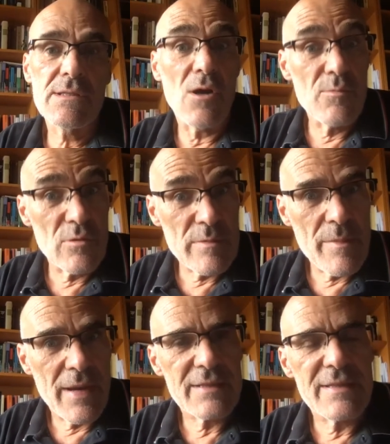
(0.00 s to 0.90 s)
Hope you'll be
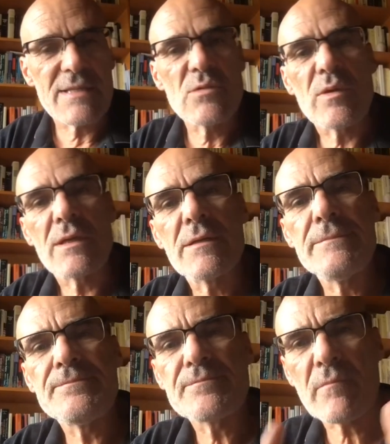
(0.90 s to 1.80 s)
back next week.
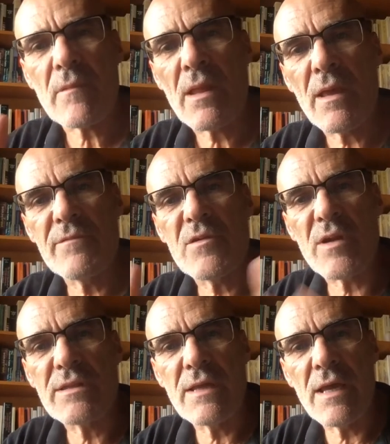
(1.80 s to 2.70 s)
Have a
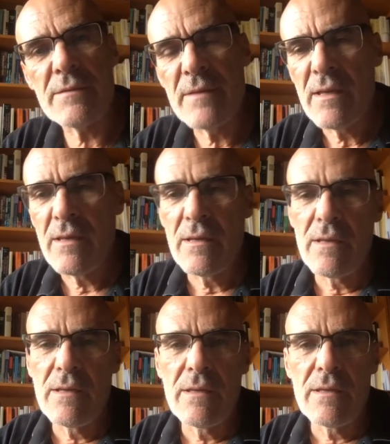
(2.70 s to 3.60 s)
great day.
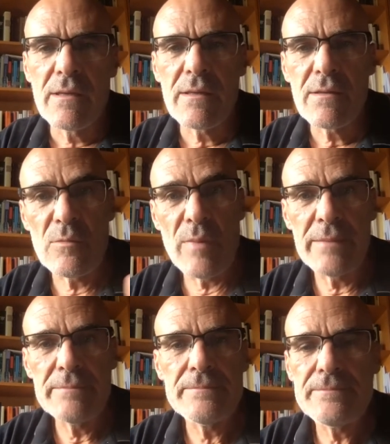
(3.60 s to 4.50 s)
Goodbye.